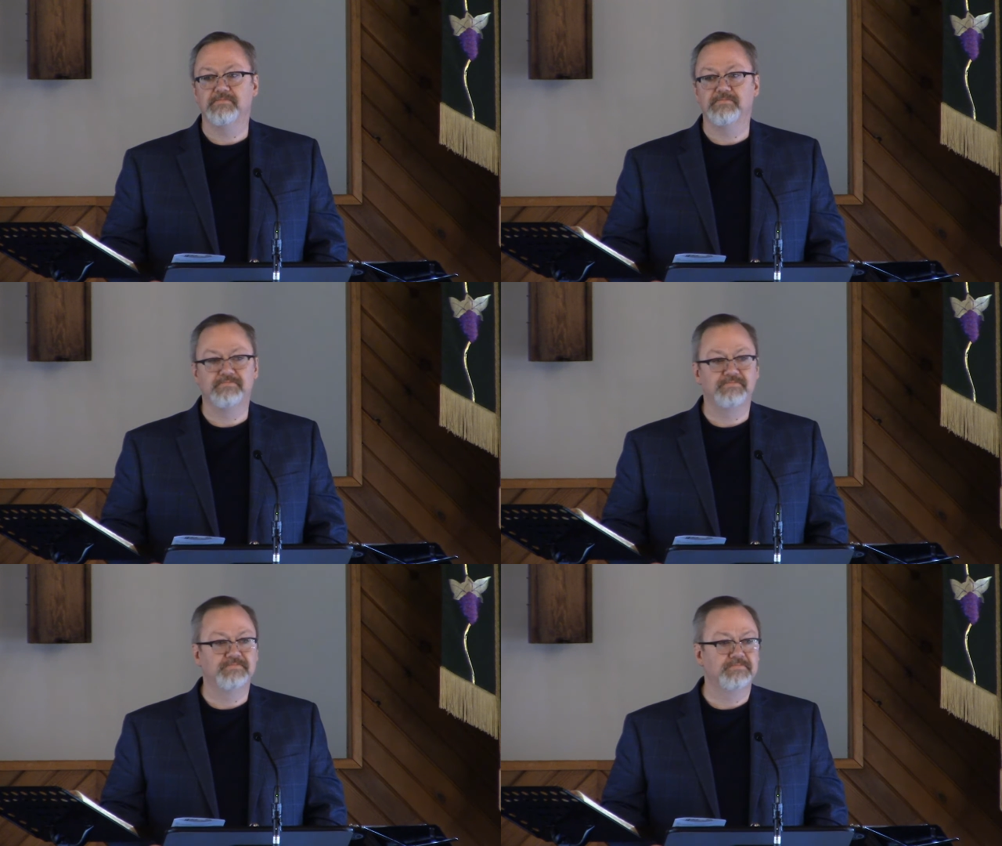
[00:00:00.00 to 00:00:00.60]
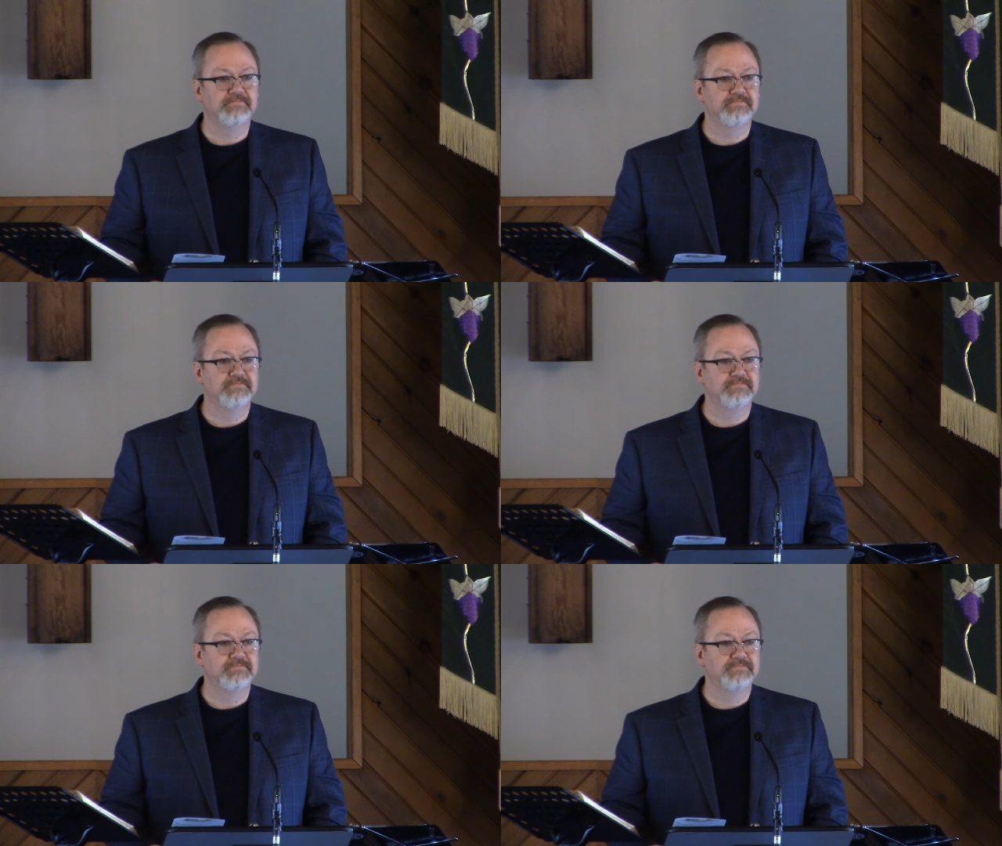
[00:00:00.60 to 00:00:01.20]

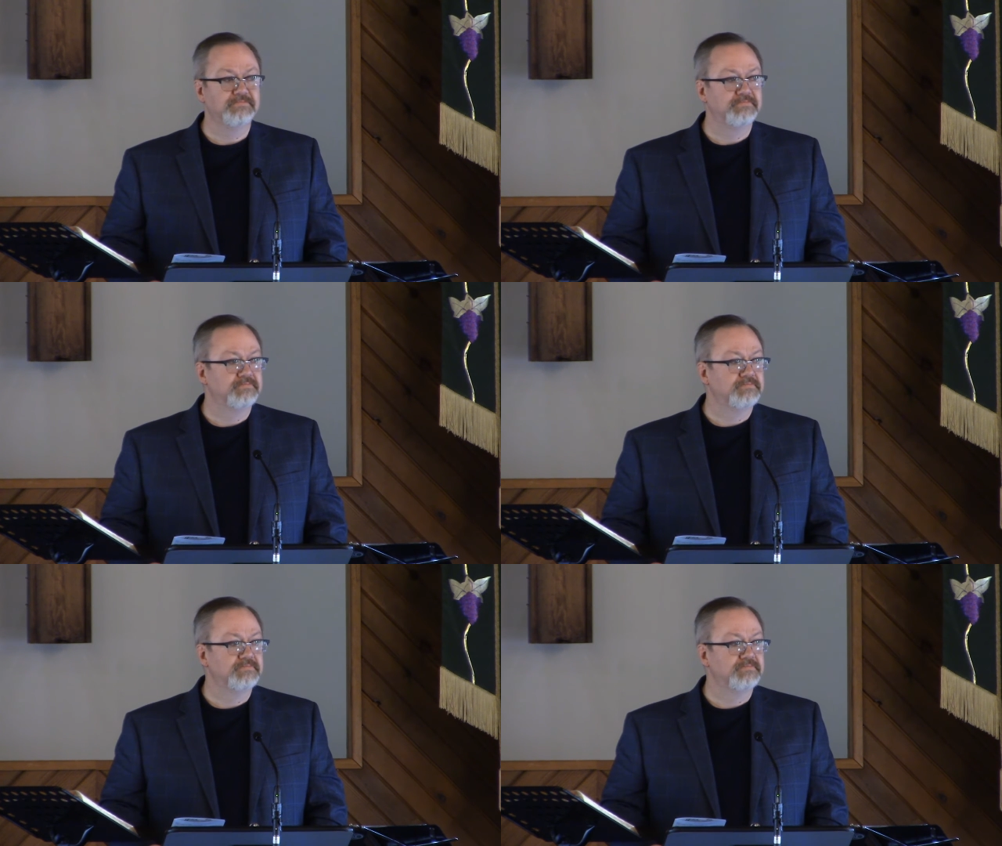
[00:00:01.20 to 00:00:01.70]
Nobody speaks.